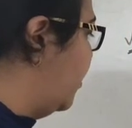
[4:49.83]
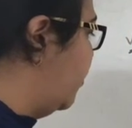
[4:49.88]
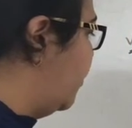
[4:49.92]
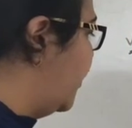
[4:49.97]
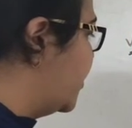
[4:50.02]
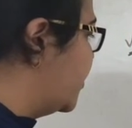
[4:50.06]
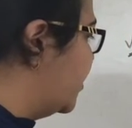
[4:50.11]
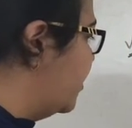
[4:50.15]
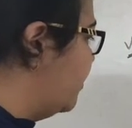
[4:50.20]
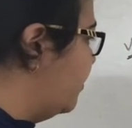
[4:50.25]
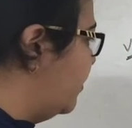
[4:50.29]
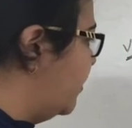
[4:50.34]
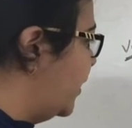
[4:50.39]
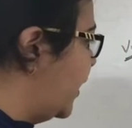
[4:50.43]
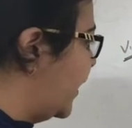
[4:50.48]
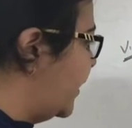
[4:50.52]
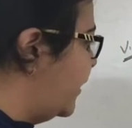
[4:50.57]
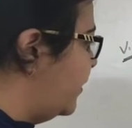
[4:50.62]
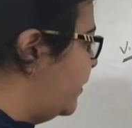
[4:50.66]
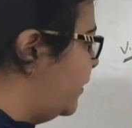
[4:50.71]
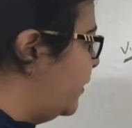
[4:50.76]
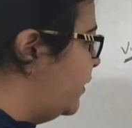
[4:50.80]
Question number
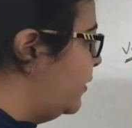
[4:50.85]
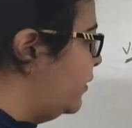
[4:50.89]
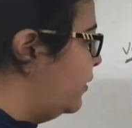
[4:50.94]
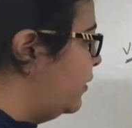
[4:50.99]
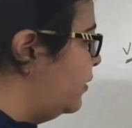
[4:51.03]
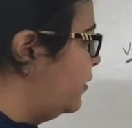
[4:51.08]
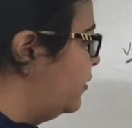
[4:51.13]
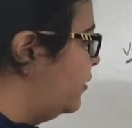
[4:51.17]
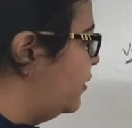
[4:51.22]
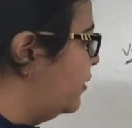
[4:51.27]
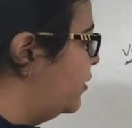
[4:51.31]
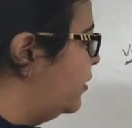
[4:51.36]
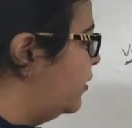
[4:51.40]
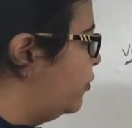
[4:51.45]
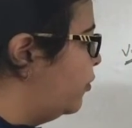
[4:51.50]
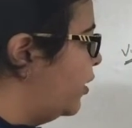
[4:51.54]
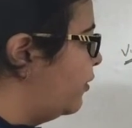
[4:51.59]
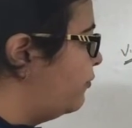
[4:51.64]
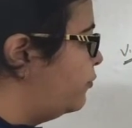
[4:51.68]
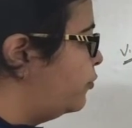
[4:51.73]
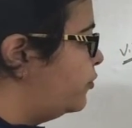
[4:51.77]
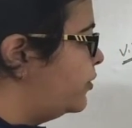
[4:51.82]
19, here
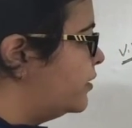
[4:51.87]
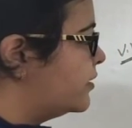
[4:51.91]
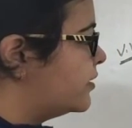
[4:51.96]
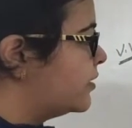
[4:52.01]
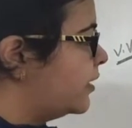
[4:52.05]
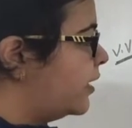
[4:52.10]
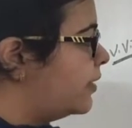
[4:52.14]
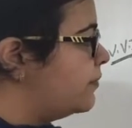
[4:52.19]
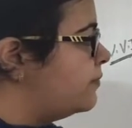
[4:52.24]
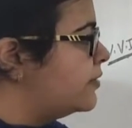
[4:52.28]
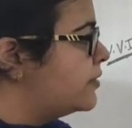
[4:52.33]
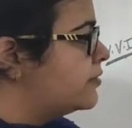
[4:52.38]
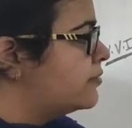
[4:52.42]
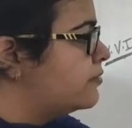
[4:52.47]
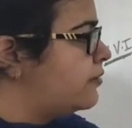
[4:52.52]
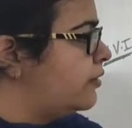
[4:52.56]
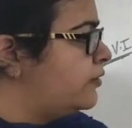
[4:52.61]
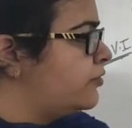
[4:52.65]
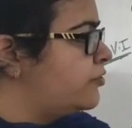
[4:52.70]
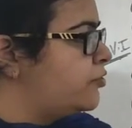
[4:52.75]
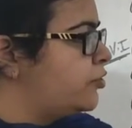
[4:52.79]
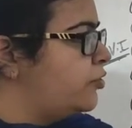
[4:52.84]
you have to describe the
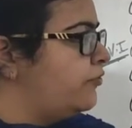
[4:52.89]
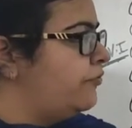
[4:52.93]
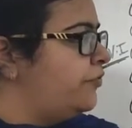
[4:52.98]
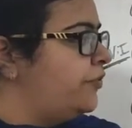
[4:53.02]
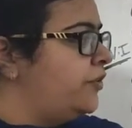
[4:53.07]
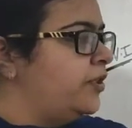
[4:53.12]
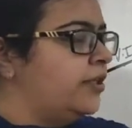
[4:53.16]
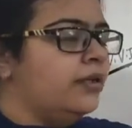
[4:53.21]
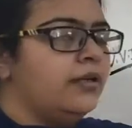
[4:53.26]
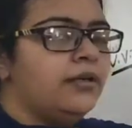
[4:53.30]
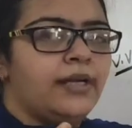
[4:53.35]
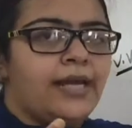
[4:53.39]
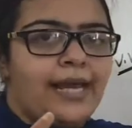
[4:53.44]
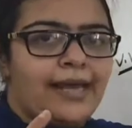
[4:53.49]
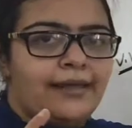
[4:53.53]
structure of young